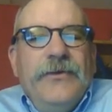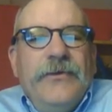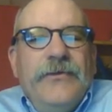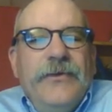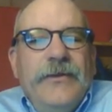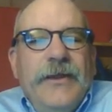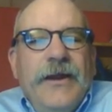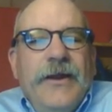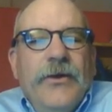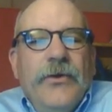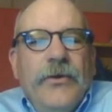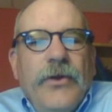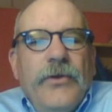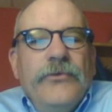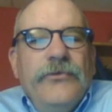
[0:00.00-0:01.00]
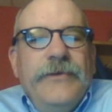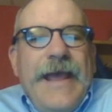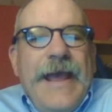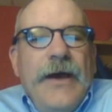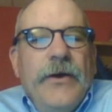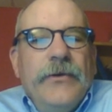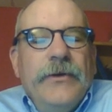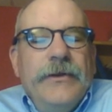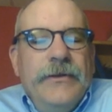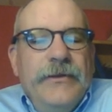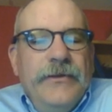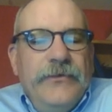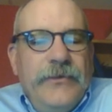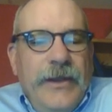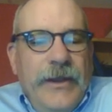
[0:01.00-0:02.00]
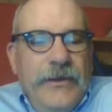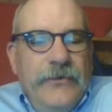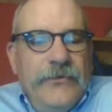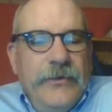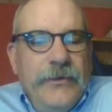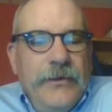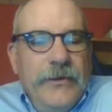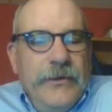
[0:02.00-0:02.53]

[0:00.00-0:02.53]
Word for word: You can see the arrow goes down in this case.